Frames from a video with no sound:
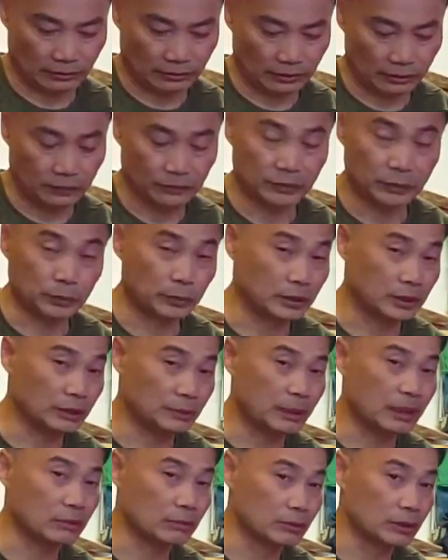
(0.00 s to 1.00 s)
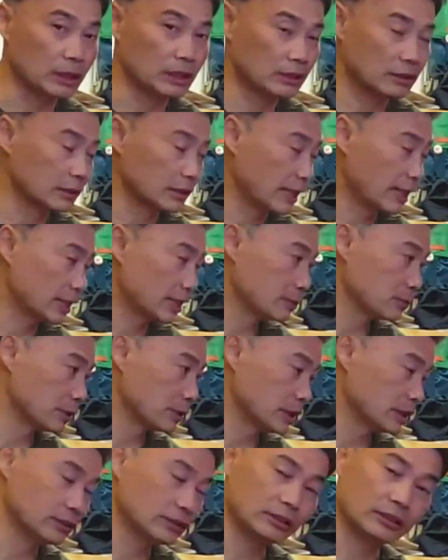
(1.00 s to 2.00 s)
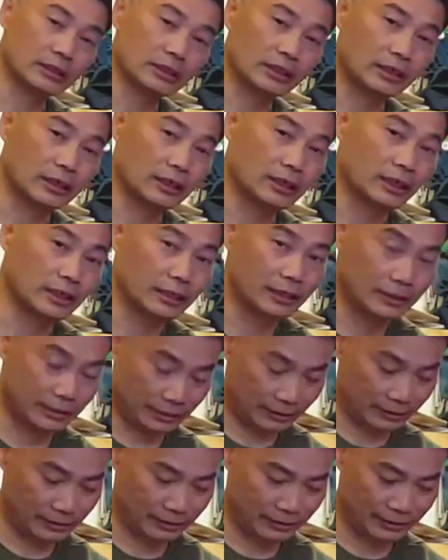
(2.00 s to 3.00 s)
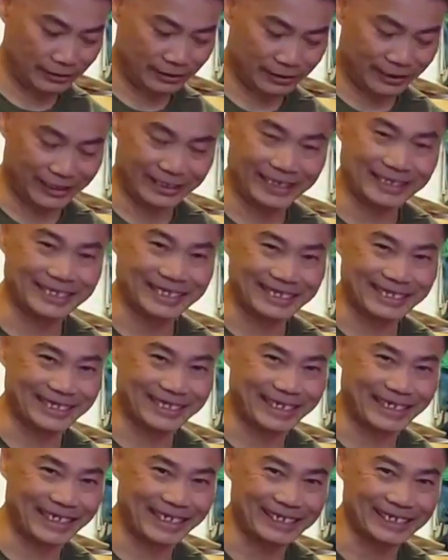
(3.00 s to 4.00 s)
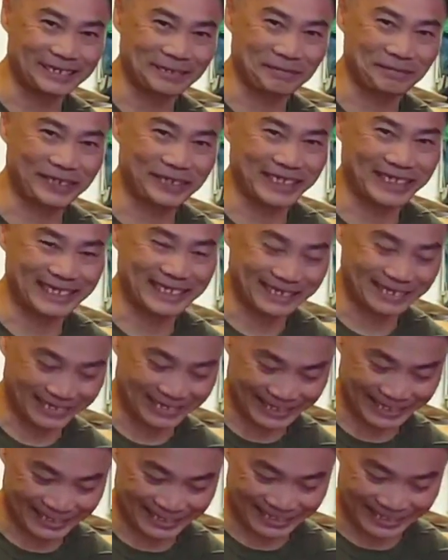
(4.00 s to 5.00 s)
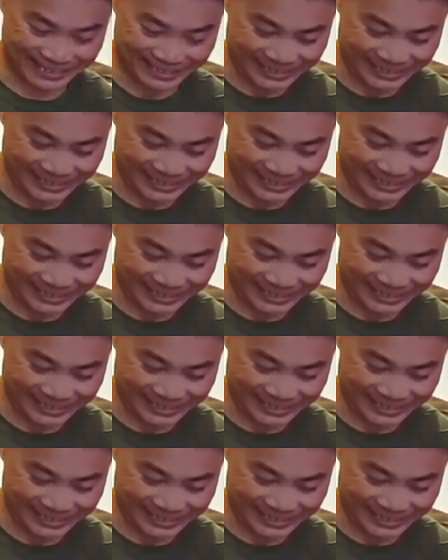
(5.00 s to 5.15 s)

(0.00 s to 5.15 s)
So you're worried about weight on adding weight to your car. This is going to add some weight to it.